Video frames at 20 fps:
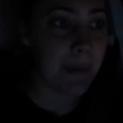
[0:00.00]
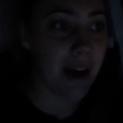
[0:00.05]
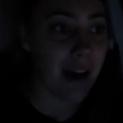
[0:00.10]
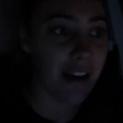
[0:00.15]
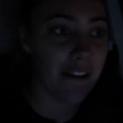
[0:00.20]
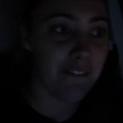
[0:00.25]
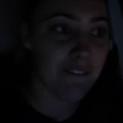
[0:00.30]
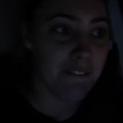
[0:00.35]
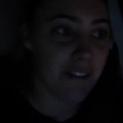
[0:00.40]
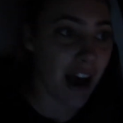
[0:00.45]

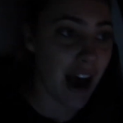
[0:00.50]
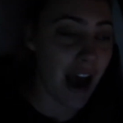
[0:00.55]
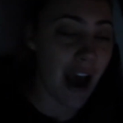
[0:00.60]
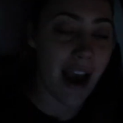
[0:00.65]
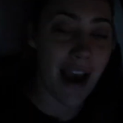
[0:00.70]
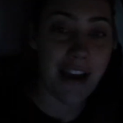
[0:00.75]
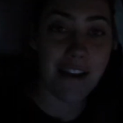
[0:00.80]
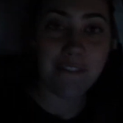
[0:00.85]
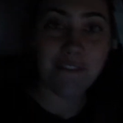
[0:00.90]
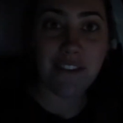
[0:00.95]
by
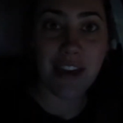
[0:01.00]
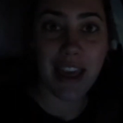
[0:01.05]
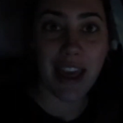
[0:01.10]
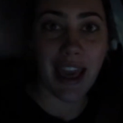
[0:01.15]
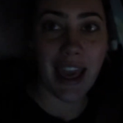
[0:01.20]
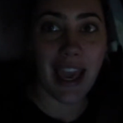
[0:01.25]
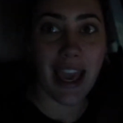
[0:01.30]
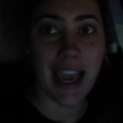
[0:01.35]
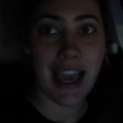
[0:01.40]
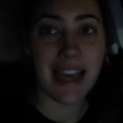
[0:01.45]

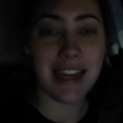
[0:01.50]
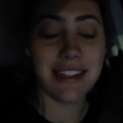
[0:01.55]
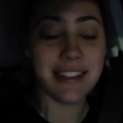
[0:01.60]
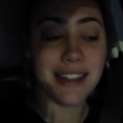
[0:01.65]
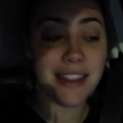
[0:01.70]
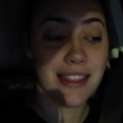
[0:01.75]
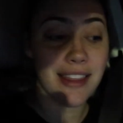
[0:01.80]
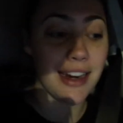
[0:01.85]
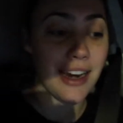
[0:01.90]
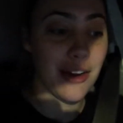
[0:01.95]
5,
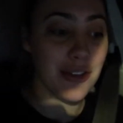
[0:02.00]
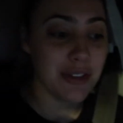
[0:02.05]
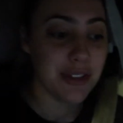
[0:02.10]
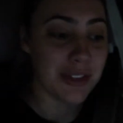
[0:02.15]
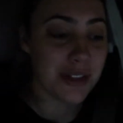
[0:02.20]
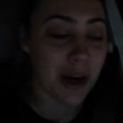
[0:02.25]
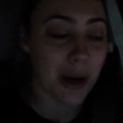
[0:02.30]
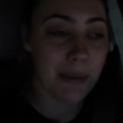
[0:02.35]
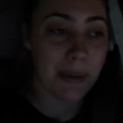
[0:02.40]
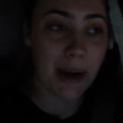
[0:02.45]
and then I
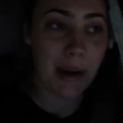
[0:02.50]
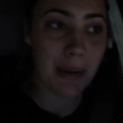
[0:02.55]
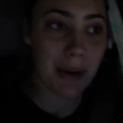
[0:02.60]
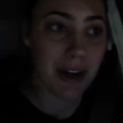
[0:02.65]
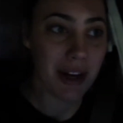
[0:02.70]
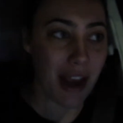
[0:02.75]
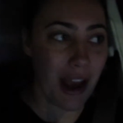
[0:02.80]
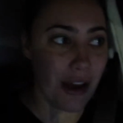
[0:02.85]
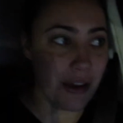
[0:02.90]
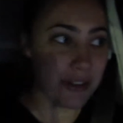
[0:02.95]
will start my
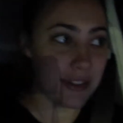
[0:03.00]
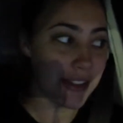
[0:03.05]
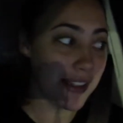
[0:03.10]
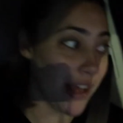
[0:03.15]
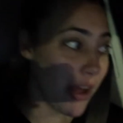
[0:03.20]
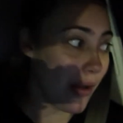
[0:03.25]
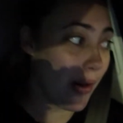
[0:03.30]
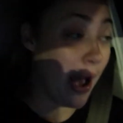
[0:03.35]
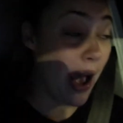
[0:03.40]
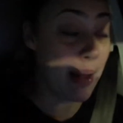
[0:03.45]
workout.
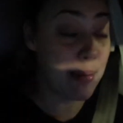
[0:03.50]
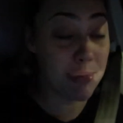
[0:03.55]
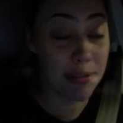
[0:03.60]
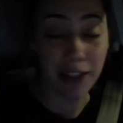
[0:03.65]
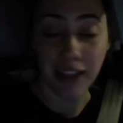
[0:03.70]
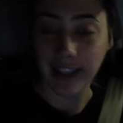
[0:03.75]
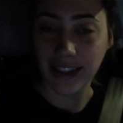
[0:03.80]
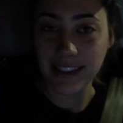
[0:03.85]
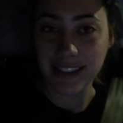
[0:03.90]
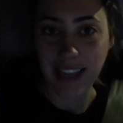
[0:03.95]
So, I'm
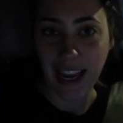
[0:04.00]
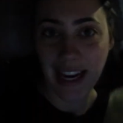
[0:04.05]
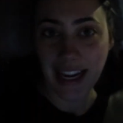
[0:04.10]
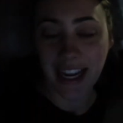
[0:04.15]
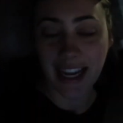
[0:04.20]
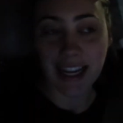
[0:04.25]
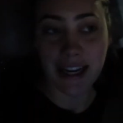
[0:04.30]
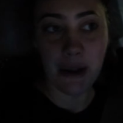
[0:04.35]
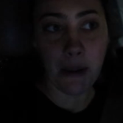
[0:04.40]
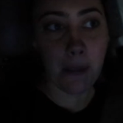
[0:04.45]
really
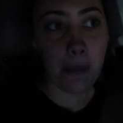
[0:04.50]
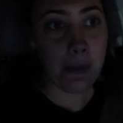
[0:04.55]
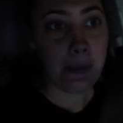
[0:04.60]
excited.